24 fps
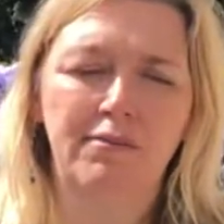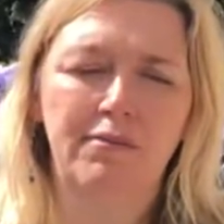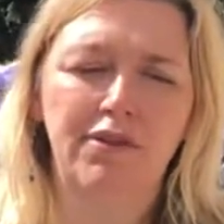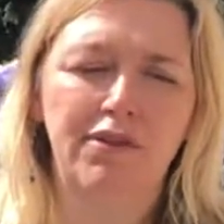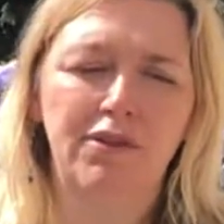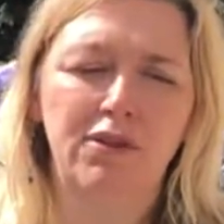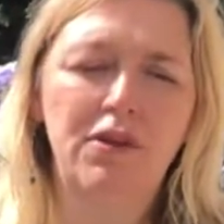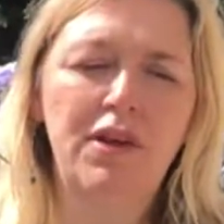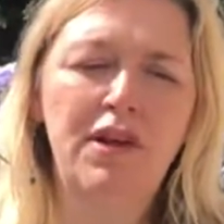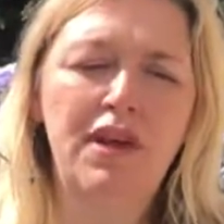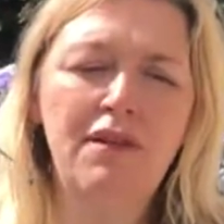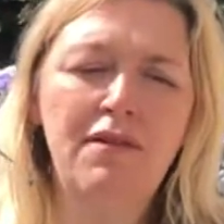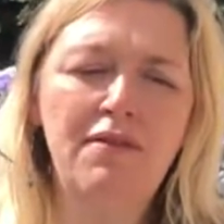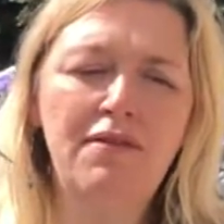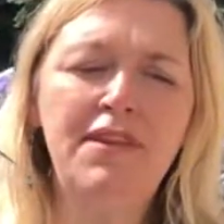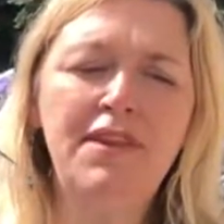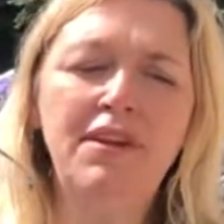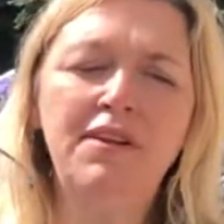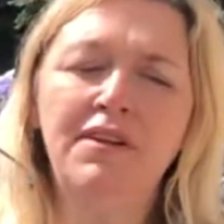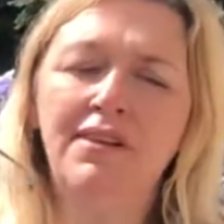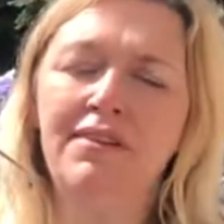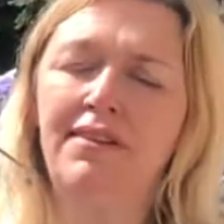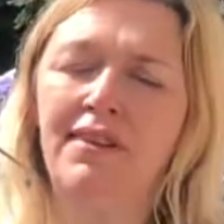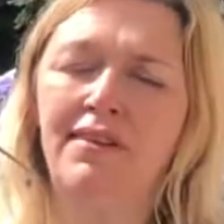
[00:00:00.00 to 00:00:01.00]
So if there
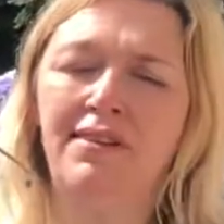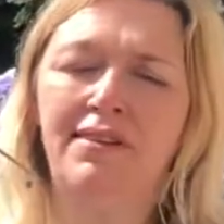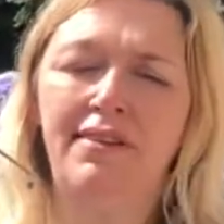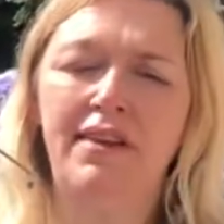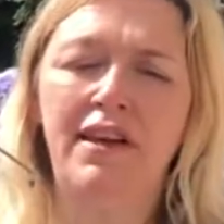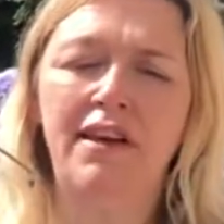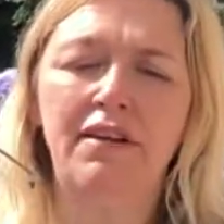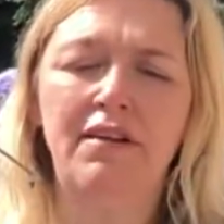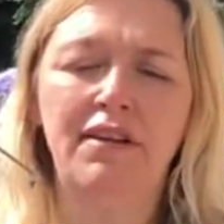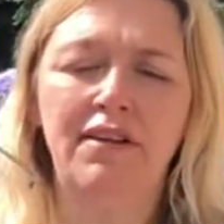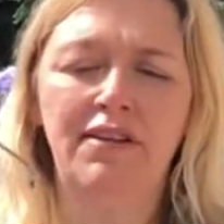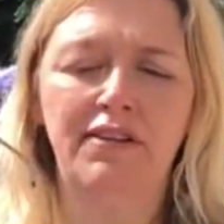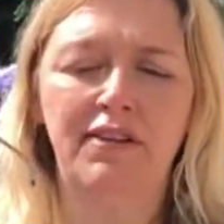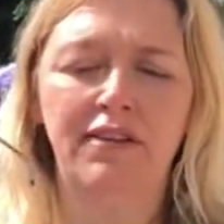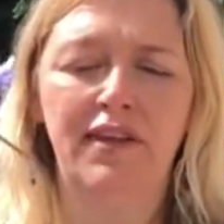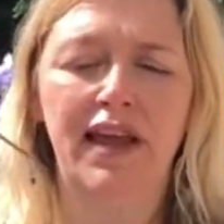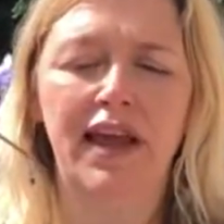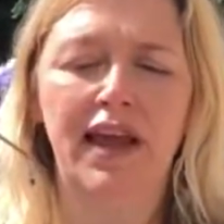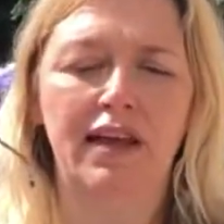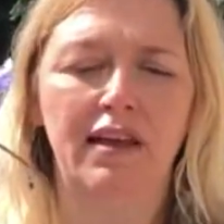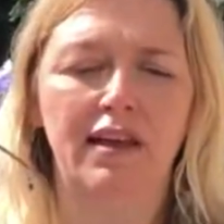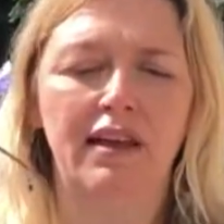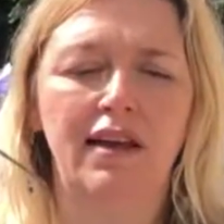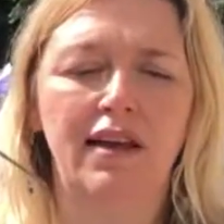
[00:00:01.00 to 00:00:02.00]
is a serious
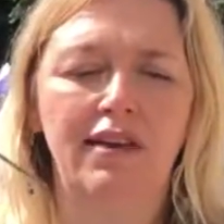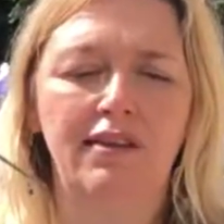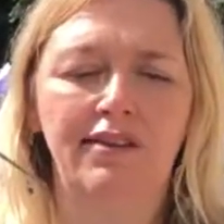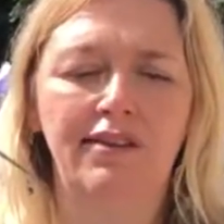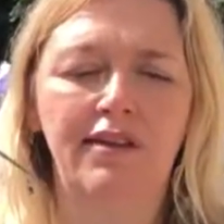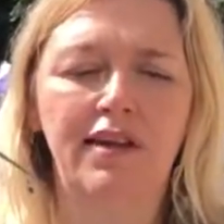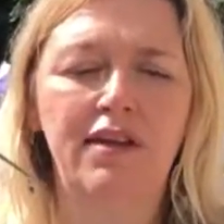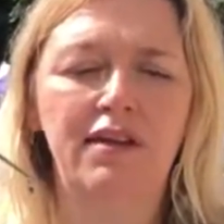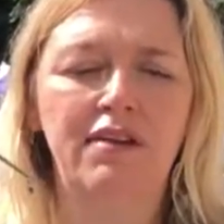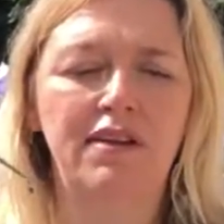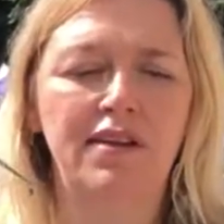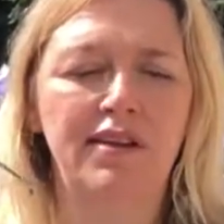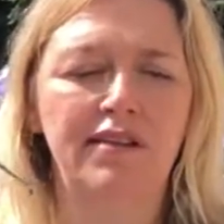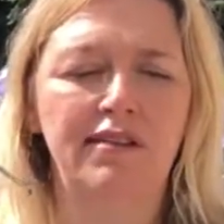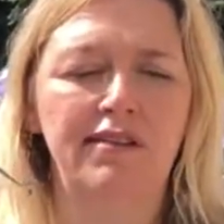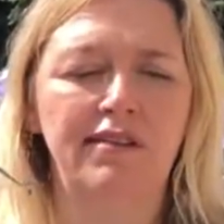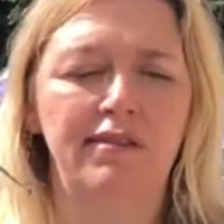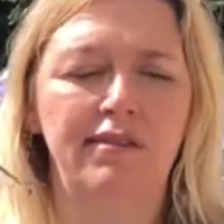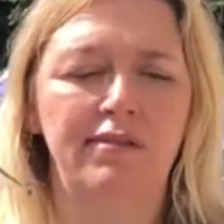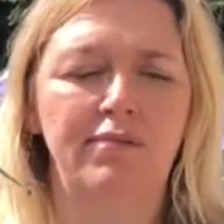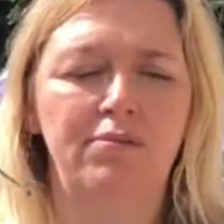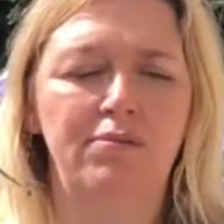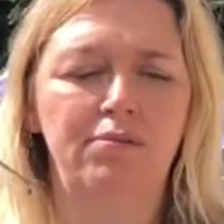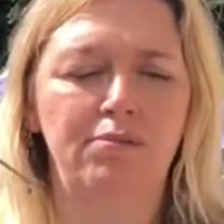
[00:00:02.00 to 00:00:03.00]
thing, a serious
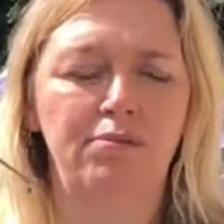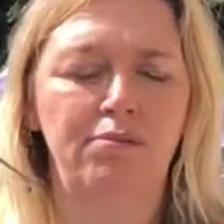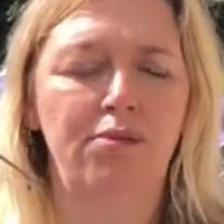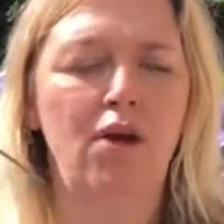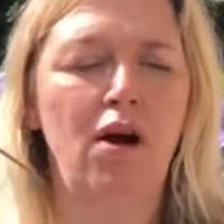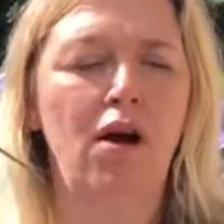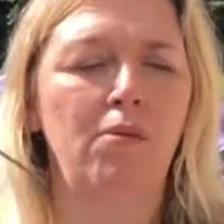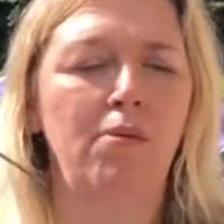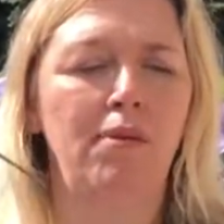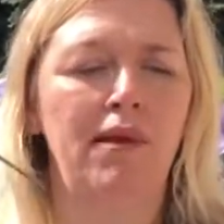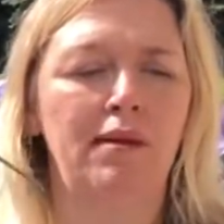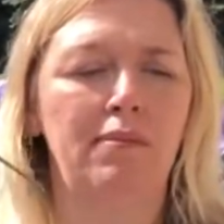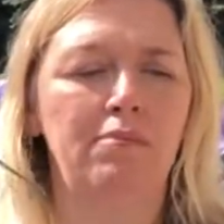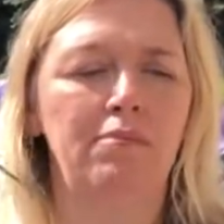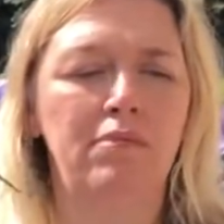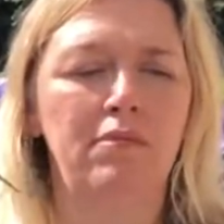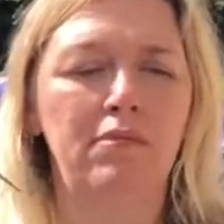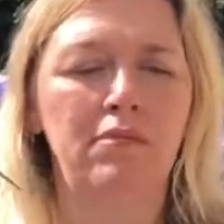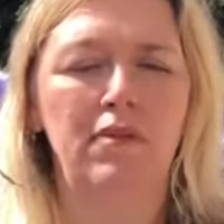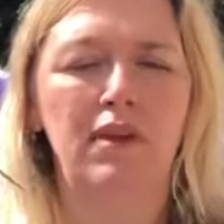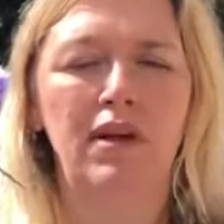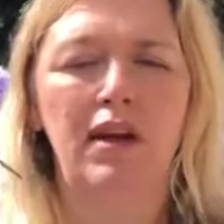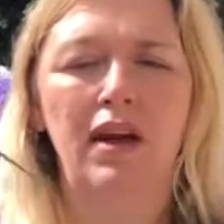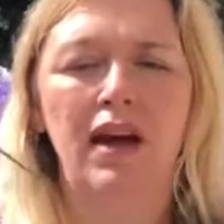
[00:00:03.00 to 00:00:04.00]
problem,
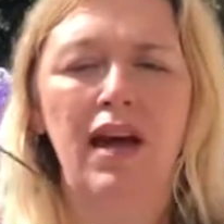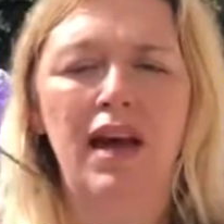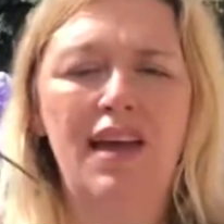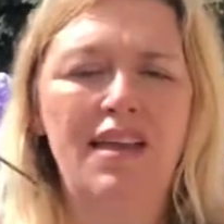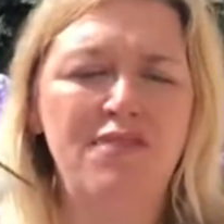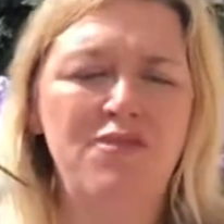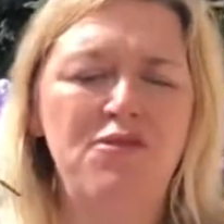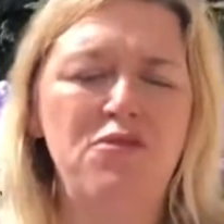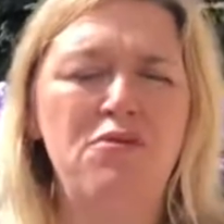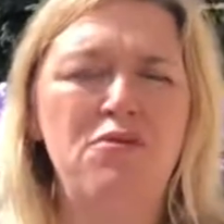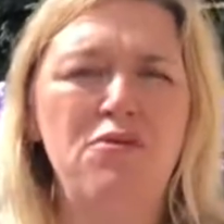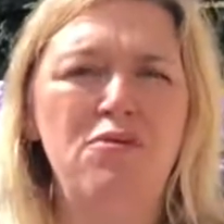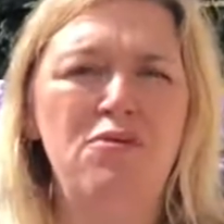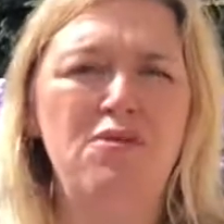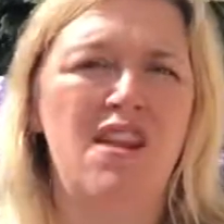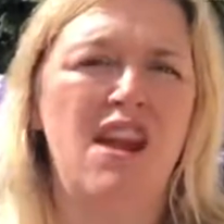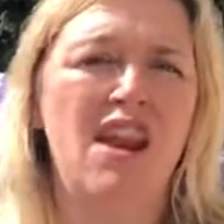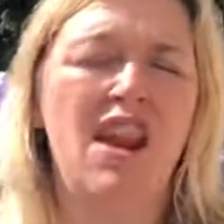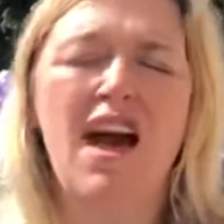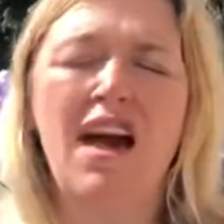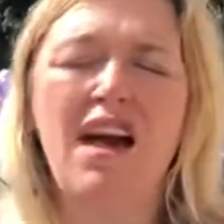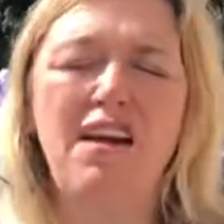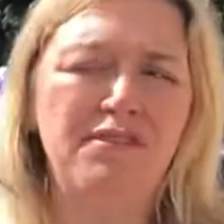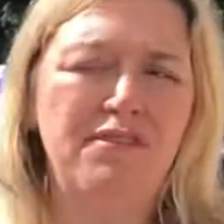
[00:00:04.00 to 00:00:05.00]
and you
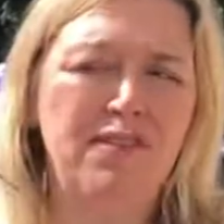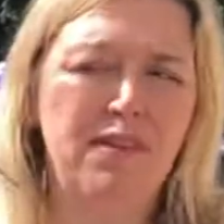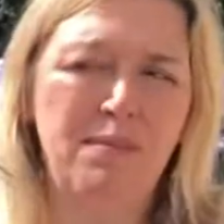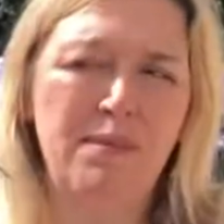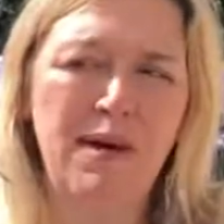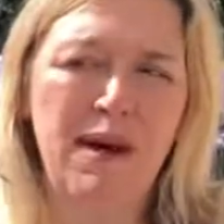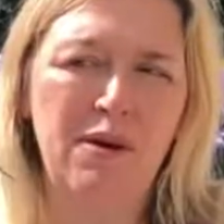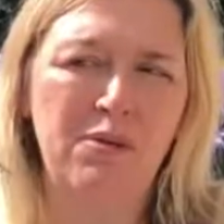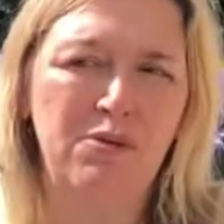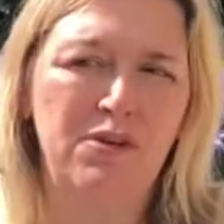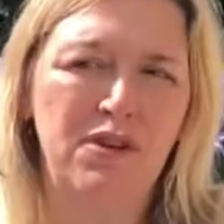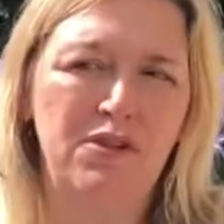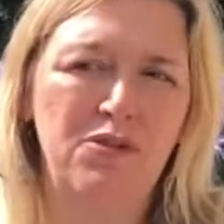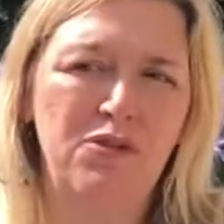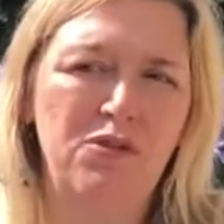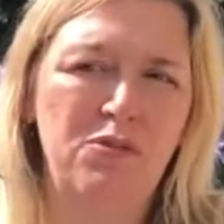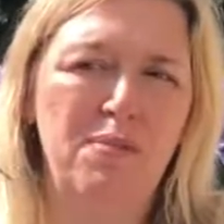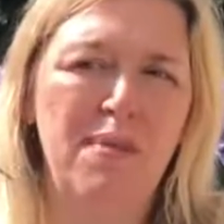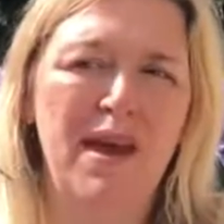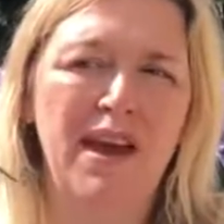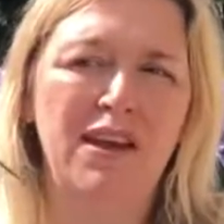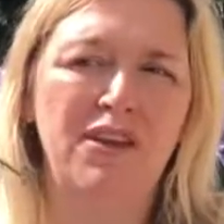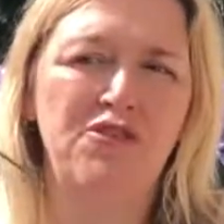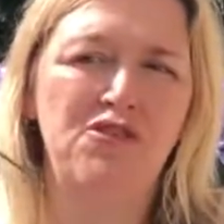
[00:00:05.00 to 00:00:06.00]
laugh about it, you
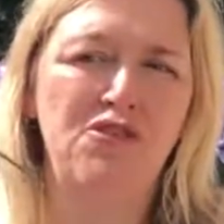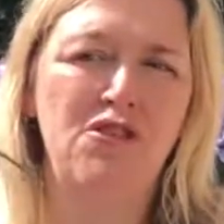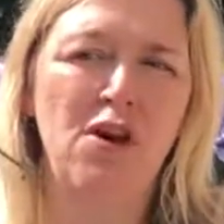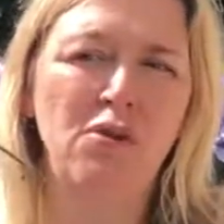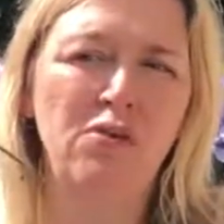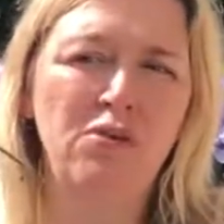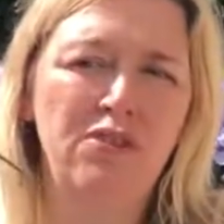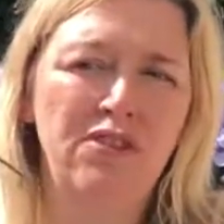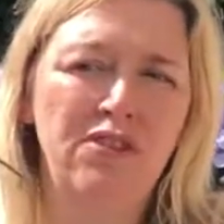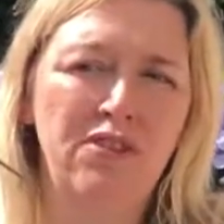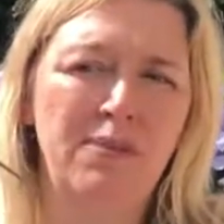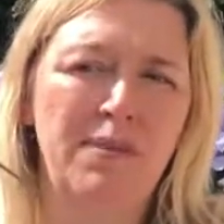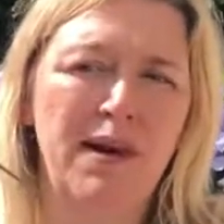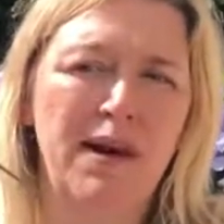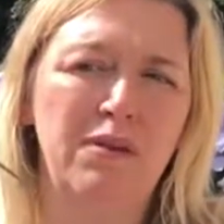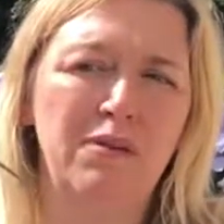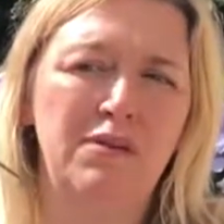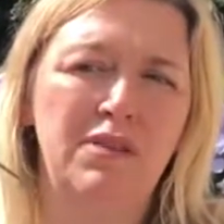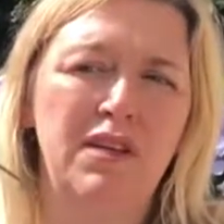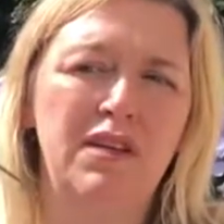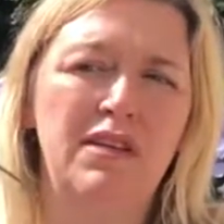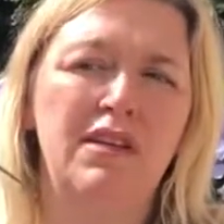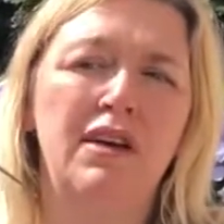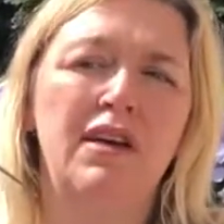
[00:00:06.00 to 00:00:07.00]
make jokes about
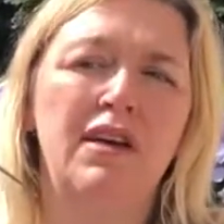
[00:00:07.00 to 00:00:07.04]
it,